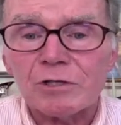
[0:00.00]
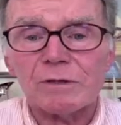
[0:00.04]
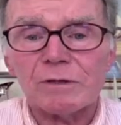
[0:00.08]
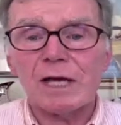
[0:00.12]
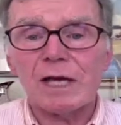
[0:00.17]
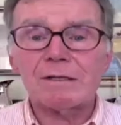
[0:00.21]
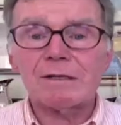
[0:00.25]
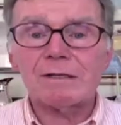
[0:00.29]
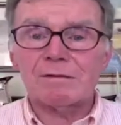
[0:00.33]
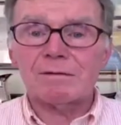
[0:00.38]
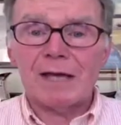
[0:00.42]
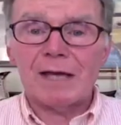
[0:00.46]

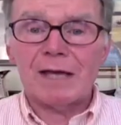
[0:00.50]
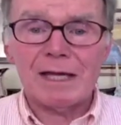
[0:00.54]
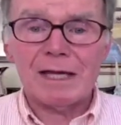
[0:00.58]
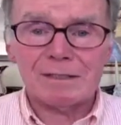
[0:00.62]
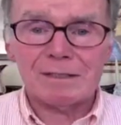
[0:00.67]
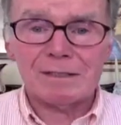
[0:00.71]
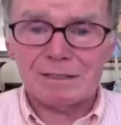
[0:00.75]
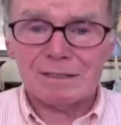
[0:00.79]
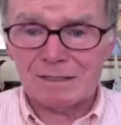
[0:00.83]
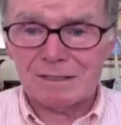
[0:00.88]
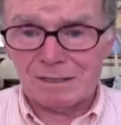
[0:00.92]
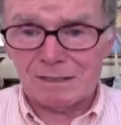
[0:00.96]

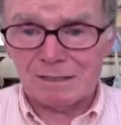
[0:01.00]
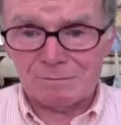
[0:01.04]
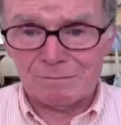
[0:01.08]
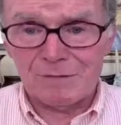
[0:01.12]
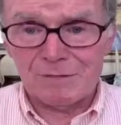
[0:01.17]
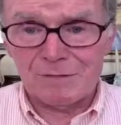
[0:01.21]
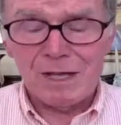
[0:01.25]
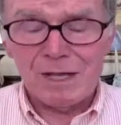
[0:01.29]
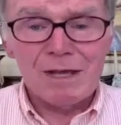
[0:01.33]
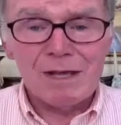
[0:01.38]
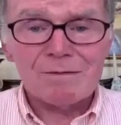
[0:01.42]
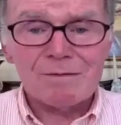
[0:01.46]
That's
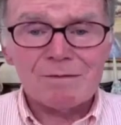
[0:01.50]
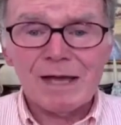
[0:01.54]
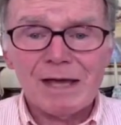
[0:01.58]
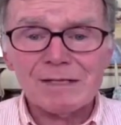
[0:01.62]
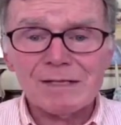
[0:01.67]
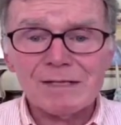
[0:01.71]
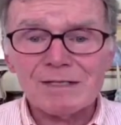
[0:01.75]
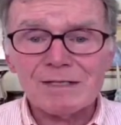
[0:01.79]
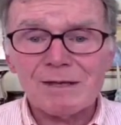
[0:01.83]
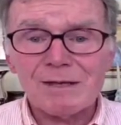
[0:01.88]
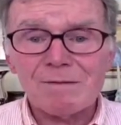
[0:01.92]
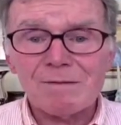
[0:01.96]

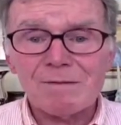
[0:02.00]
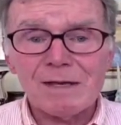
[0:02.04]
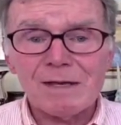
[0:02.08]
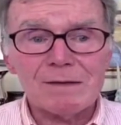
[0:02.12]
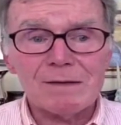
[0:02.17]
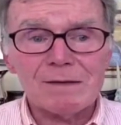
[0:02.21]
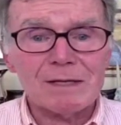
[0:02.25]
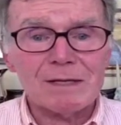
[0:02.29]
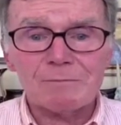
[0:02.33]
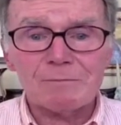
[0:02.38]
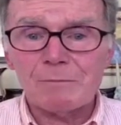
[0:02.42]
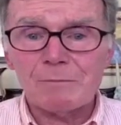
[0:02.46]
the
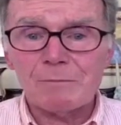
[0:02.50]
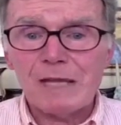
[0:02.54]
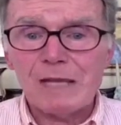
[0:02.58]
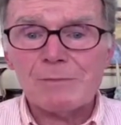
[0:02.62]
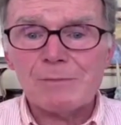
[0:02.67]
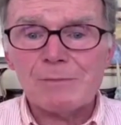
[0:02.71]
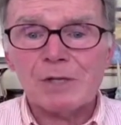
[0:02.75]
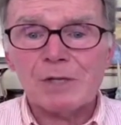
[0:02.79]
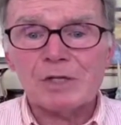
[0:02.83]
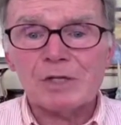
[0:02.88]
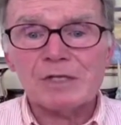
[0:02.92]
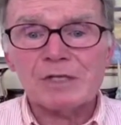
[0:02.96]
thing that
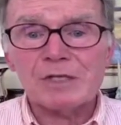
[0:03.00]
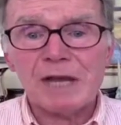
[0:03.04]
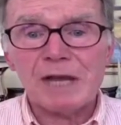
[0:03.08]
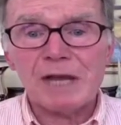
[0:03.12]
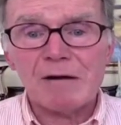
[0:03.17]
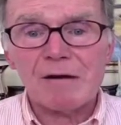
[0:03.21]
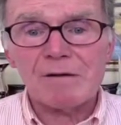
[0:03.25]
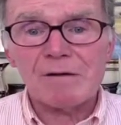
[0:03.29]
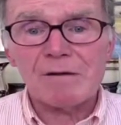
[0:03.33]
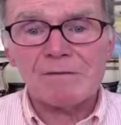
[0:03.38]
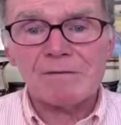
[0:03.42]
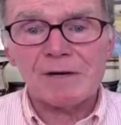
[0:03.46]
people are
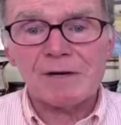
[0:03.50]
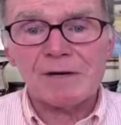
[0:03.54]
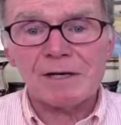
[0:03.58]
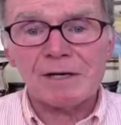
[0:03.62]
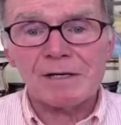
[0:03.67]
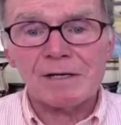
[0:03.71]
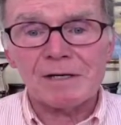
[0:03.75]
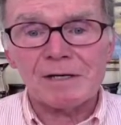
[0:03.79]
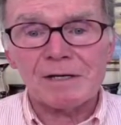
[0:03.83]
terrified